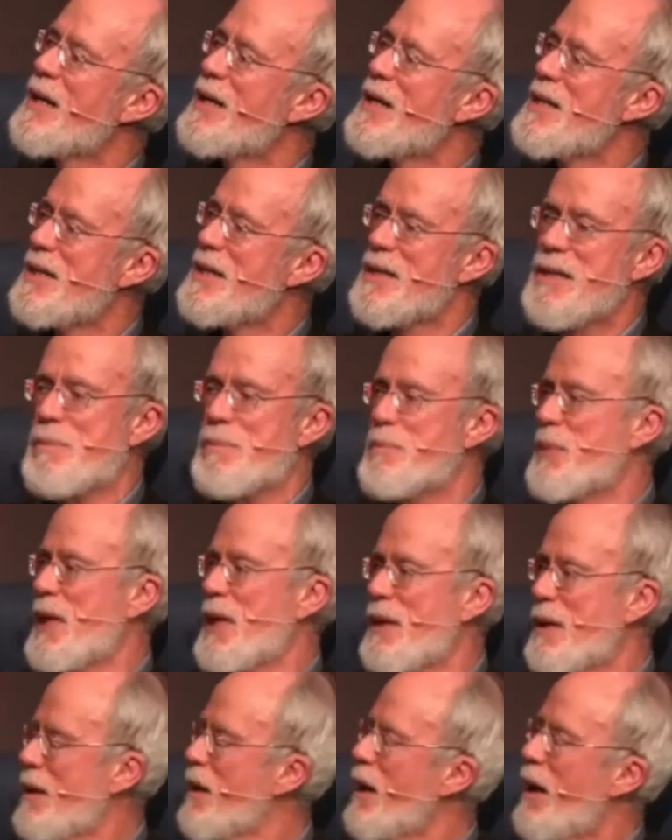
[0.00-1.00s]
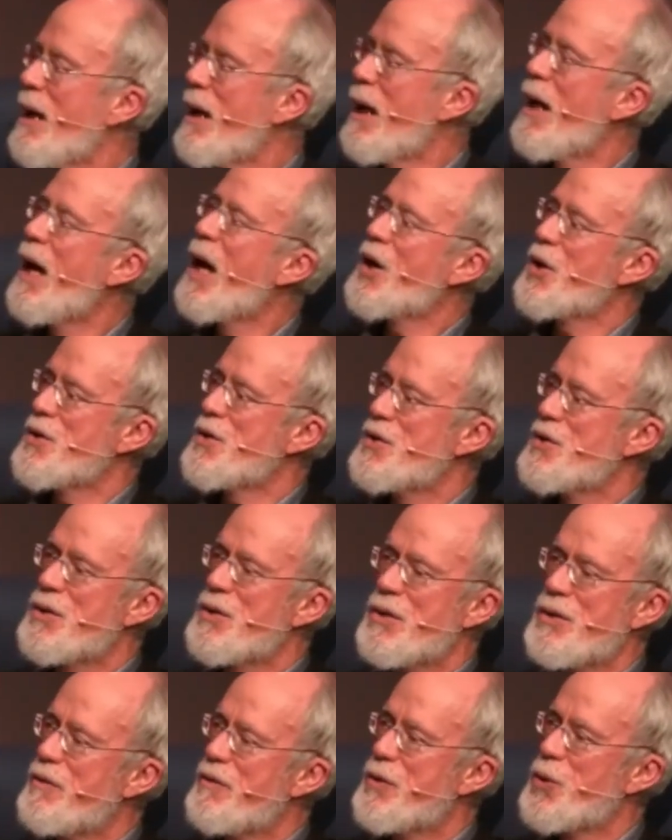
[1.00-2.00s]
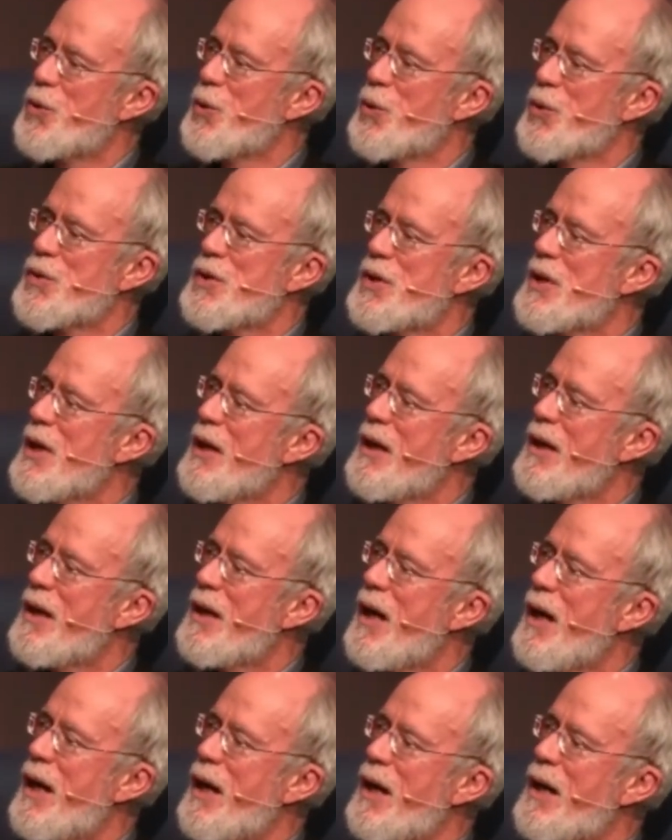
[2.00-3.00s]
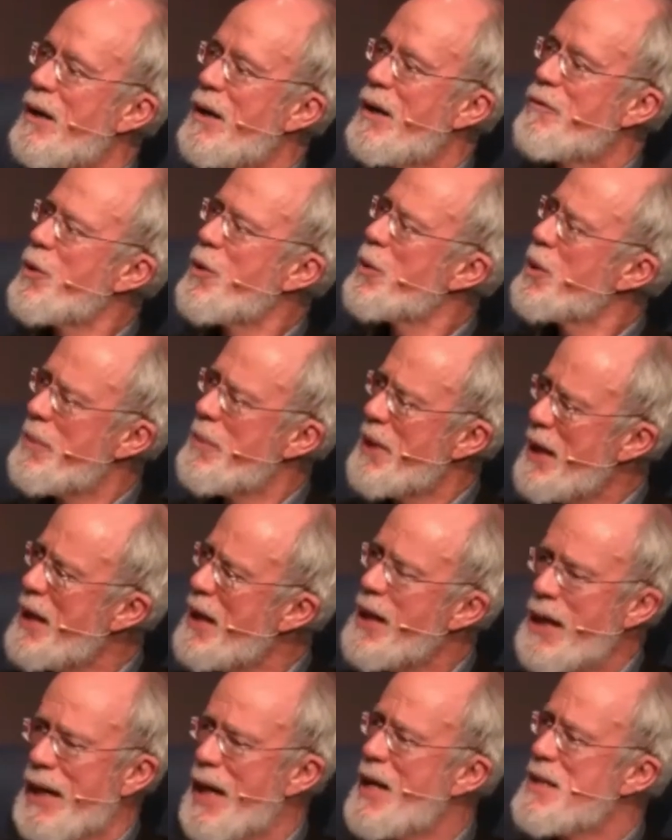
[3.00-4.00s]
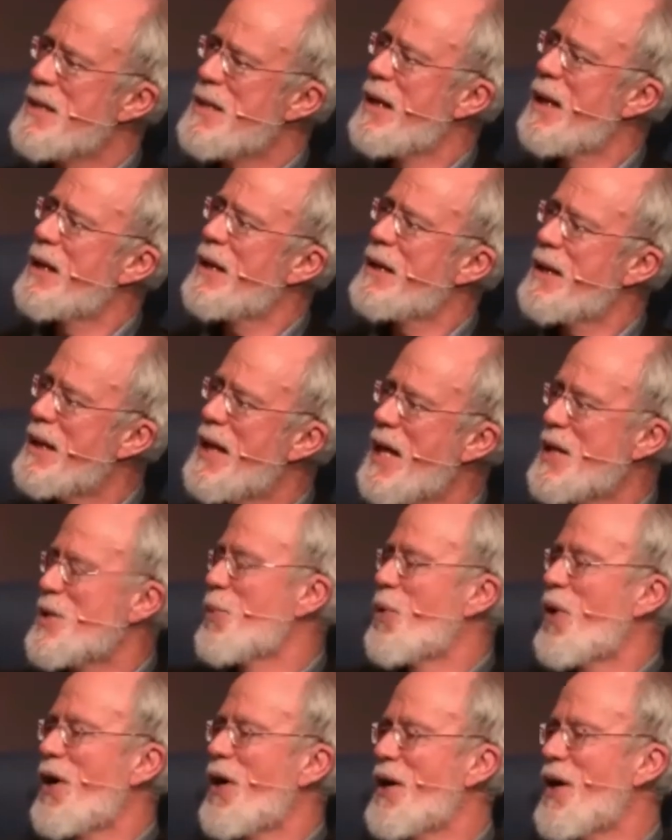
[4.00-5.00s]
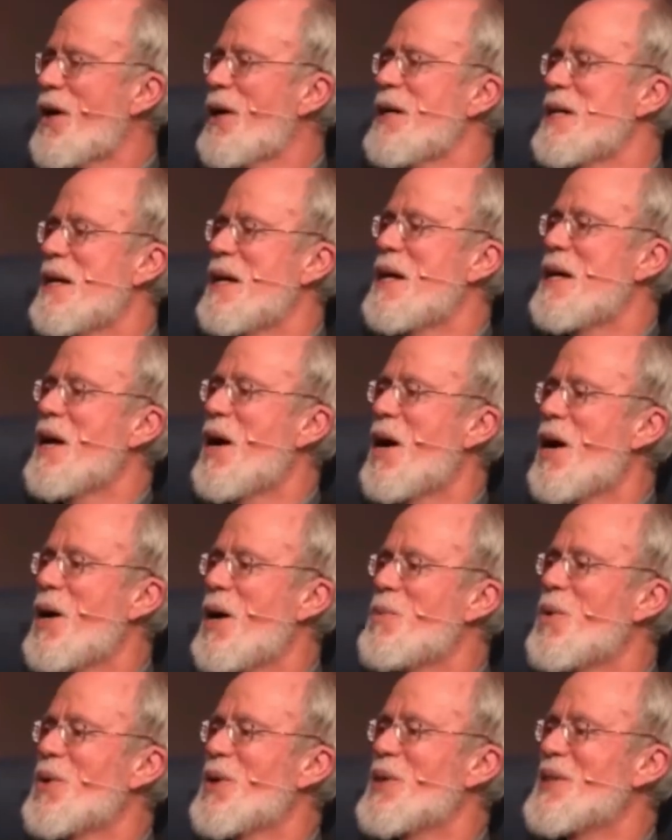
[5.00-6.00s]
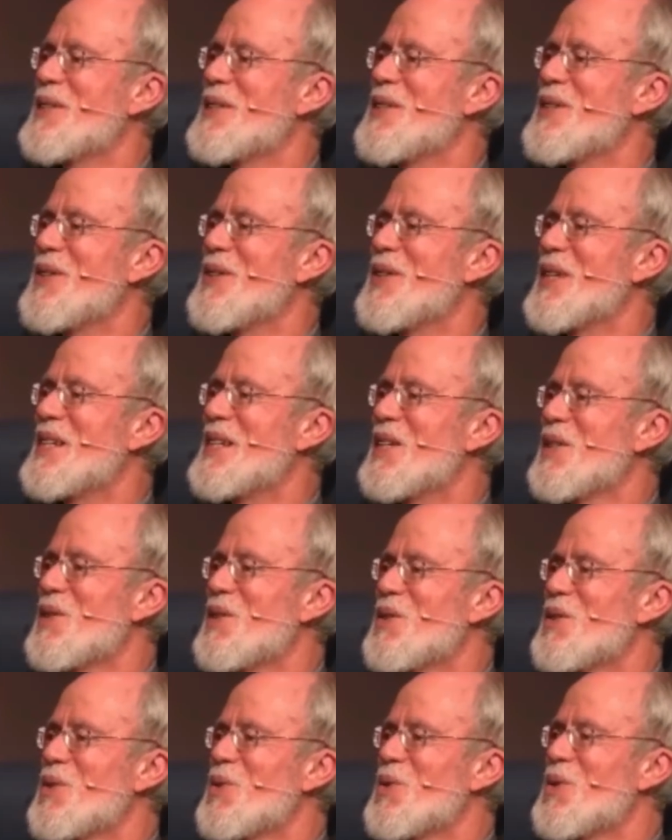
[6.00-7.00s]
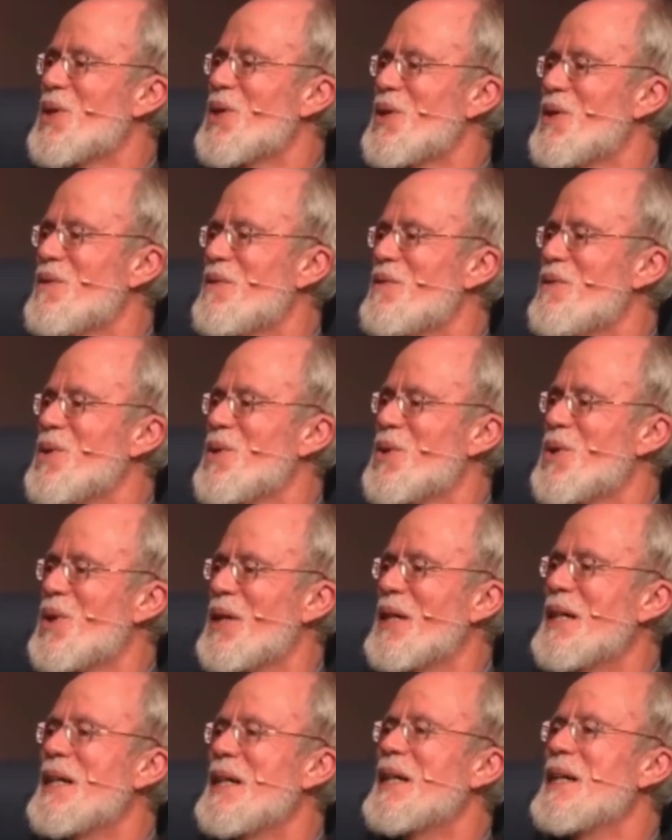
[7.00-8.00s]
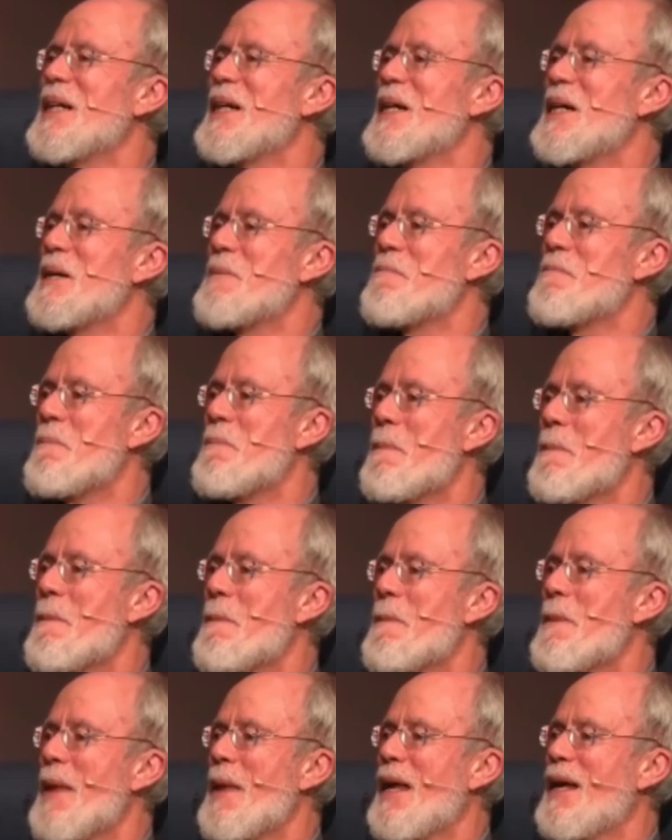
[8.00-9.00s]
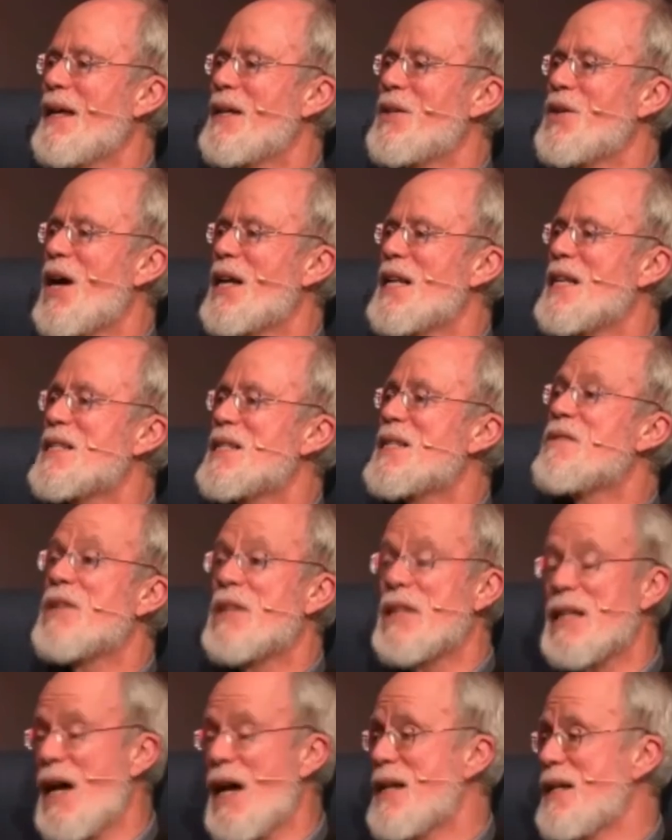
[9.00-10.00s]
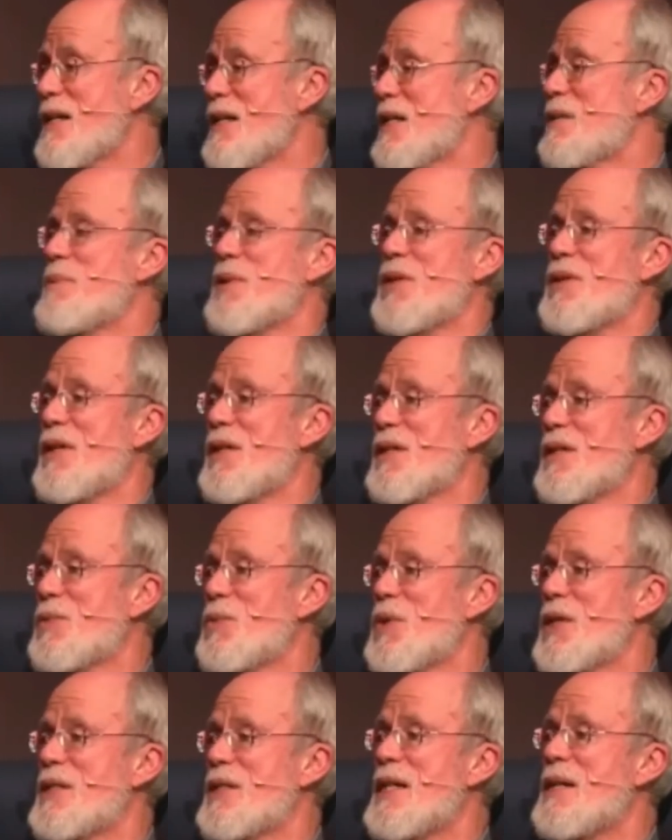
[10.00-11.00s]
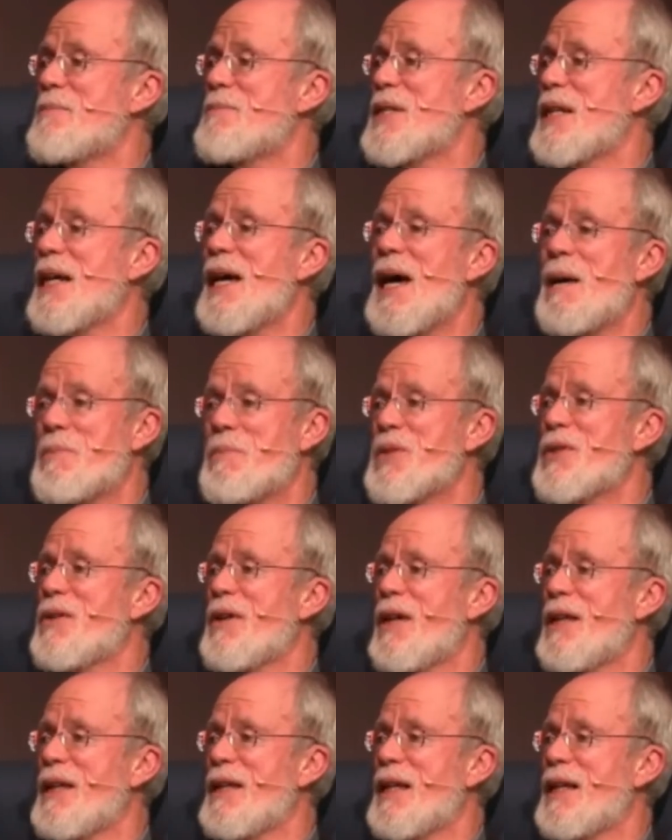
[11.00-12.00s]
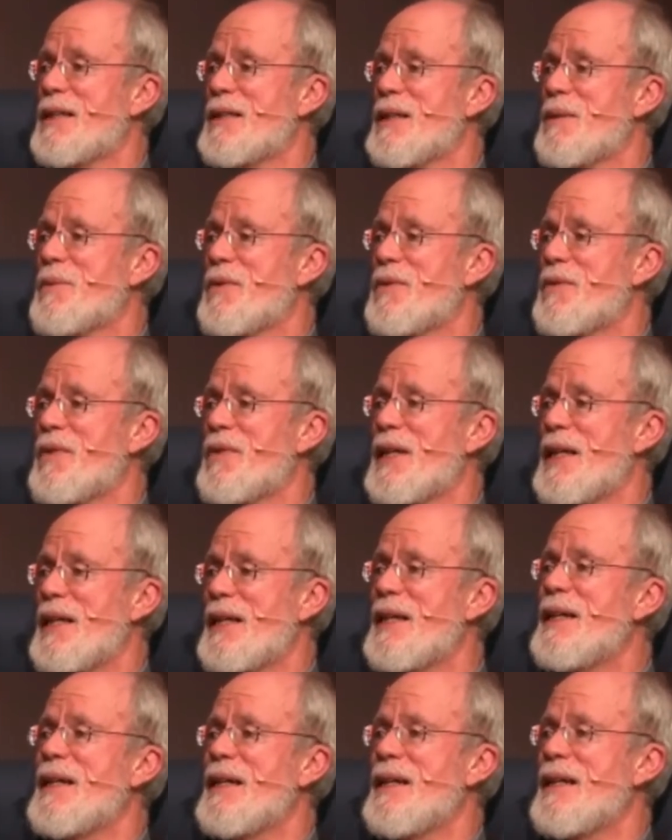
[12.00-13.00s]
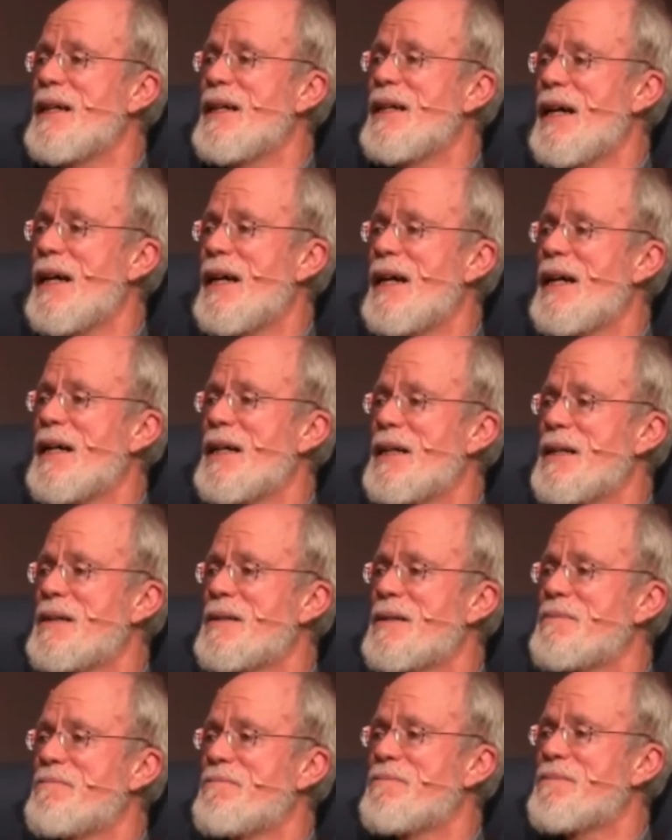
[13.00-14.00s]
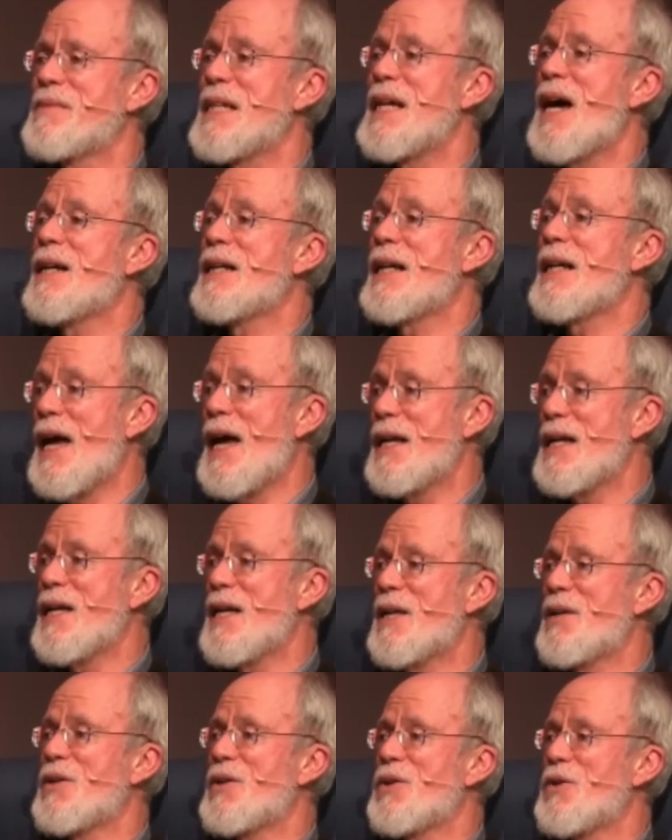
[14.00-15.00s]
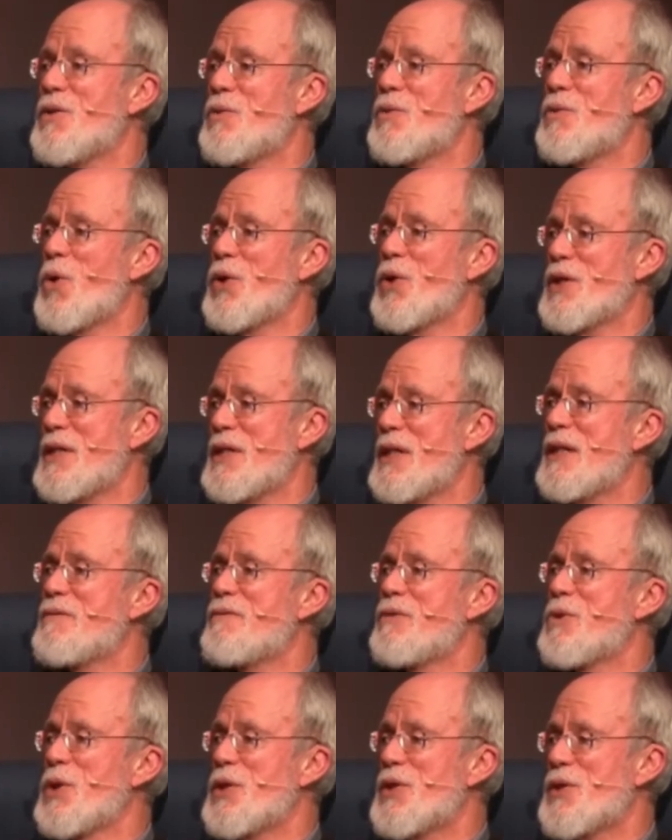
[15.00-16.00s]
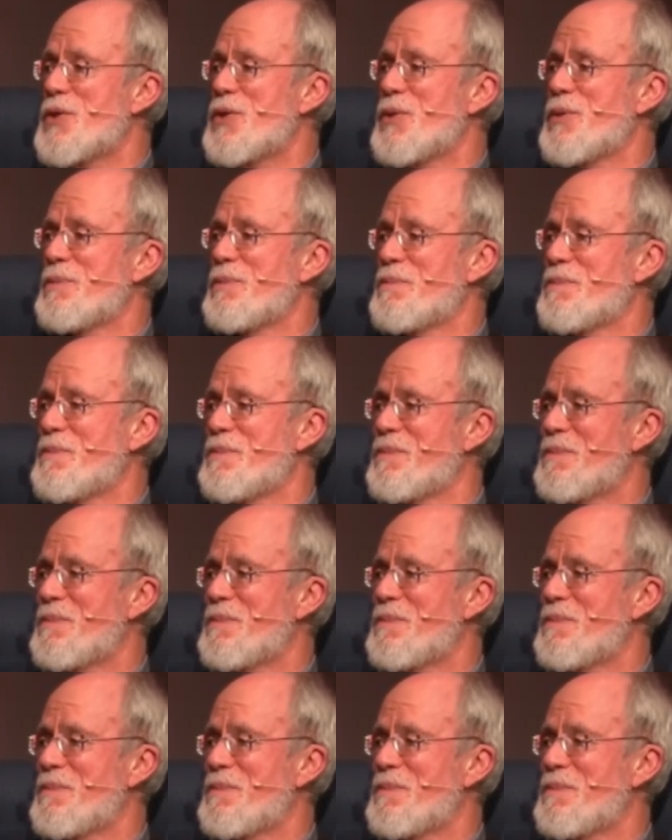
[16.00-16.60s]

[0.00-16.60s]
This has been a concern of yours from the beginning, hasn't it? And that's why I wanted you to tell the story of your 1978 experience, which seemed to capture, I think, some of the uncanny that you've wanted to give voice to.